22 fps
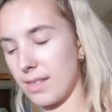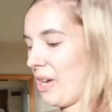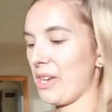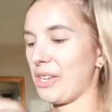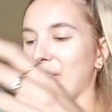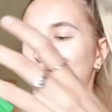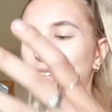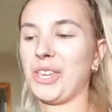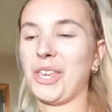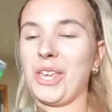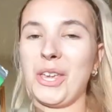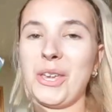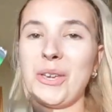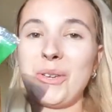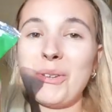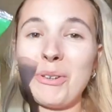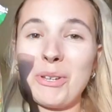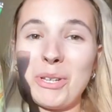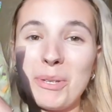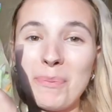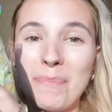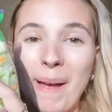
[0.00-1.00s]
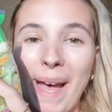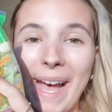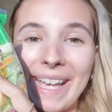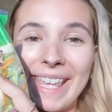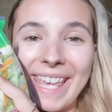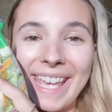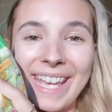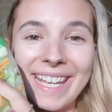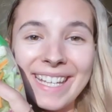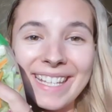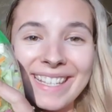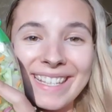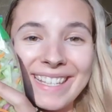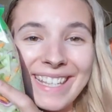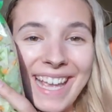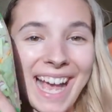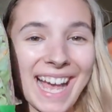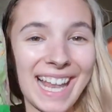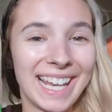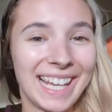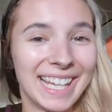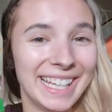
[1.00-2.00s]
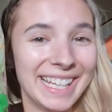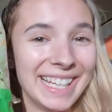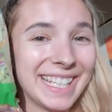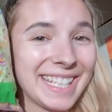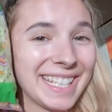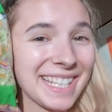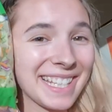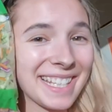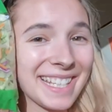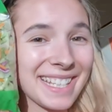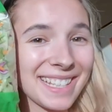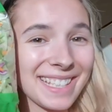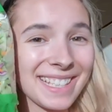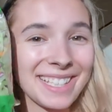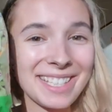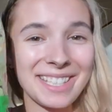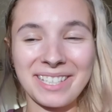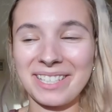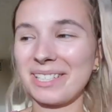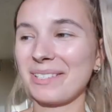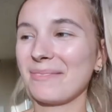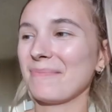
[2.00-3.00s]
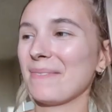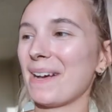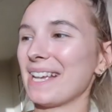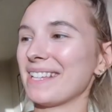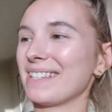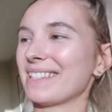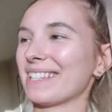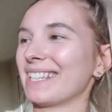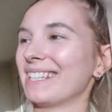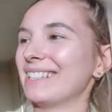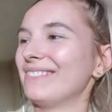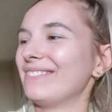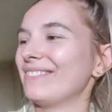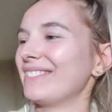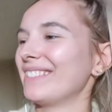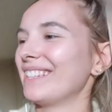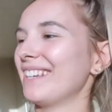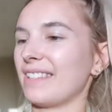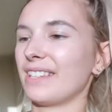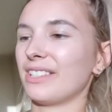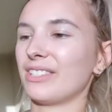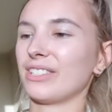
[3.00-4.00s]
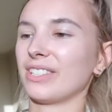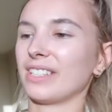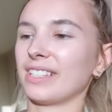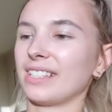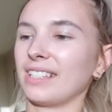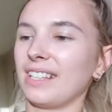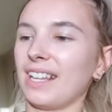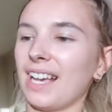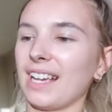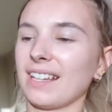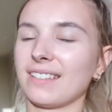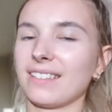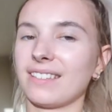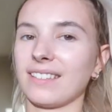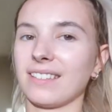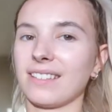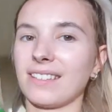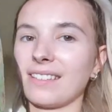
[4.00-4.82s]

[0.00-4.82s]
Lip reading: A huge packet of salad. It's literally massive. This should last